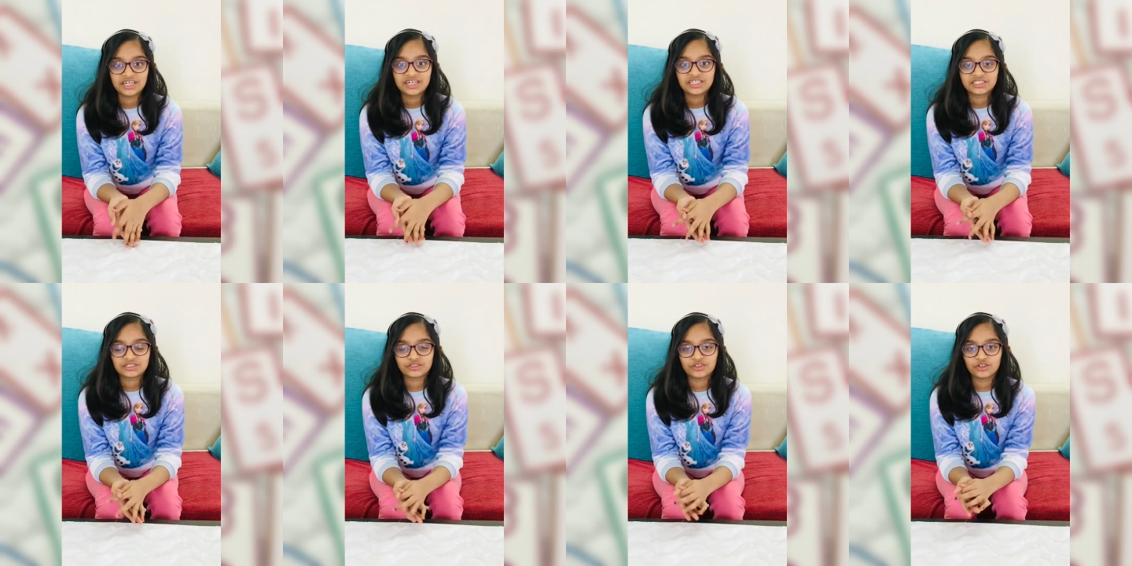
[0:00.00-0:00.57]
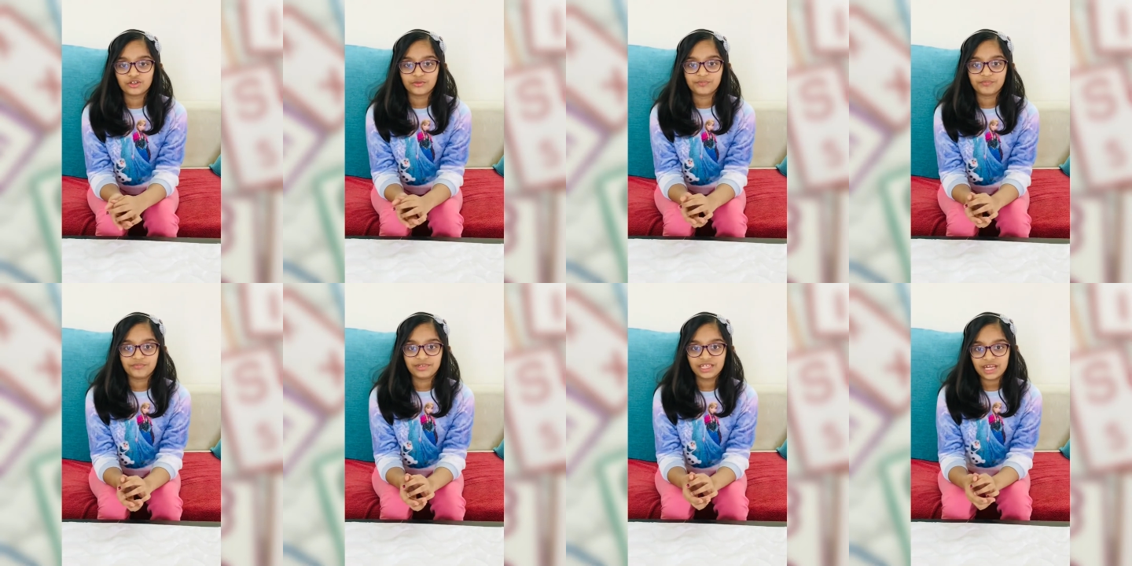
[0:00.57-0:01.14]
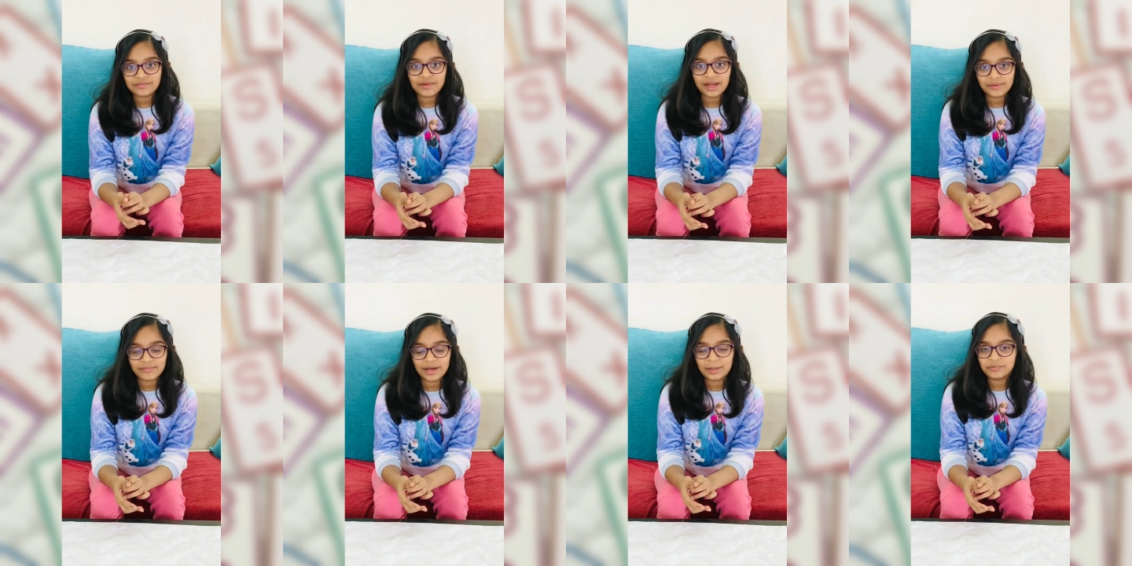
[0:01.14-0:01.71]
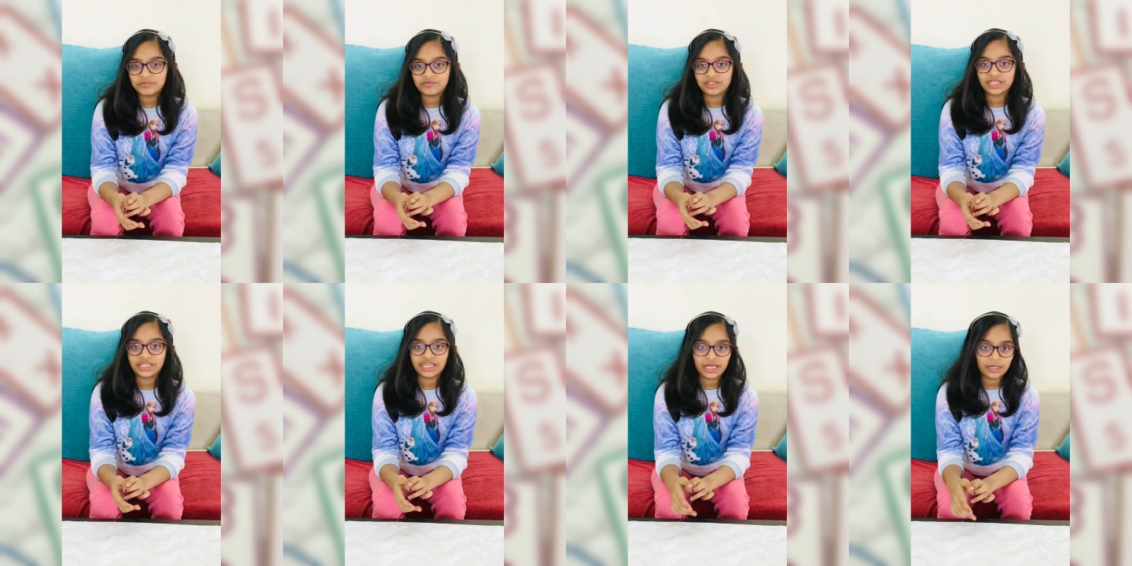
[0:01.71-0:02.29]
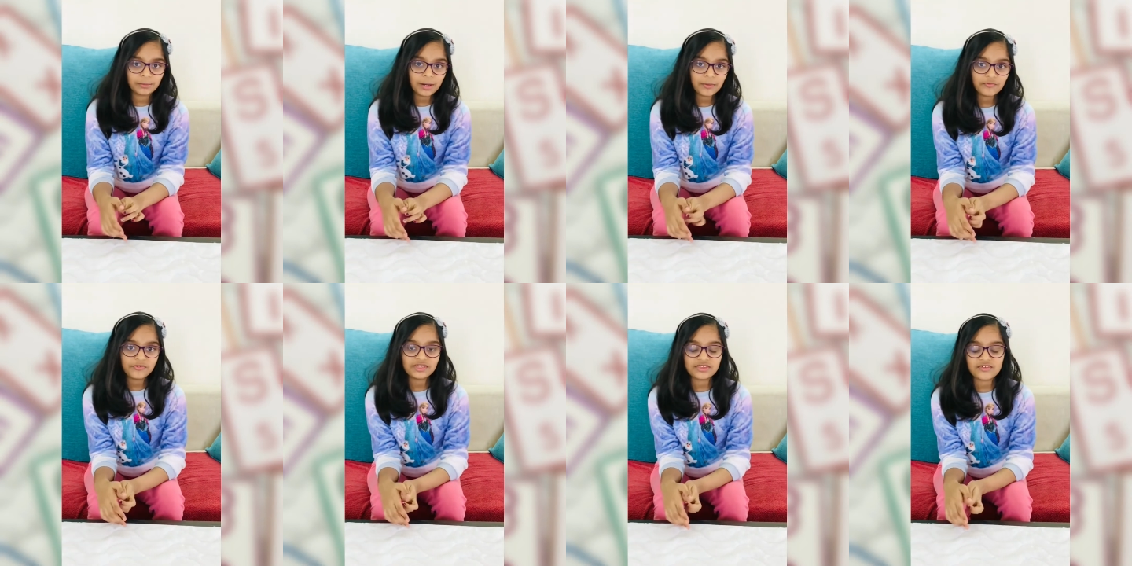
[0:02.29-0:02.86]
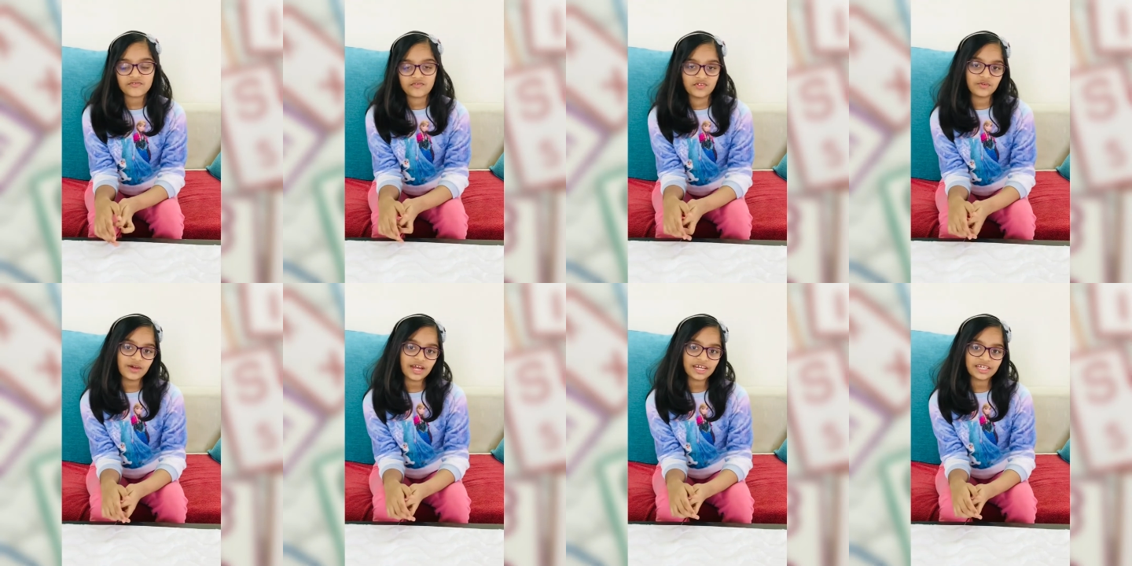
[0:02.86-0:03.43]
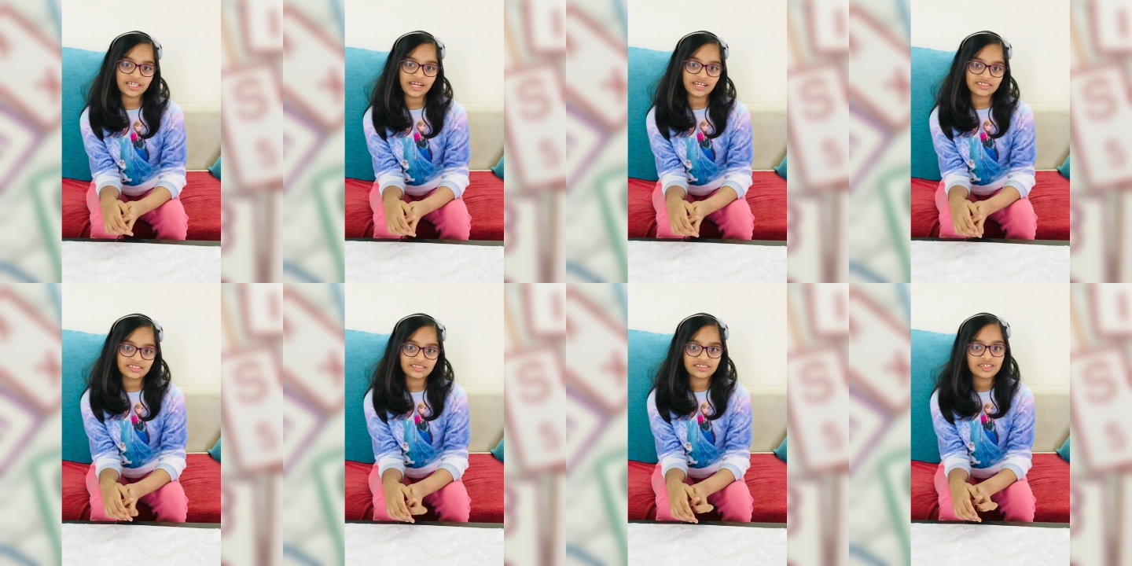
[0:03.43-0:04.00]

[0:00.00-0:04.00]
So me and my mom, we came up with a few ideas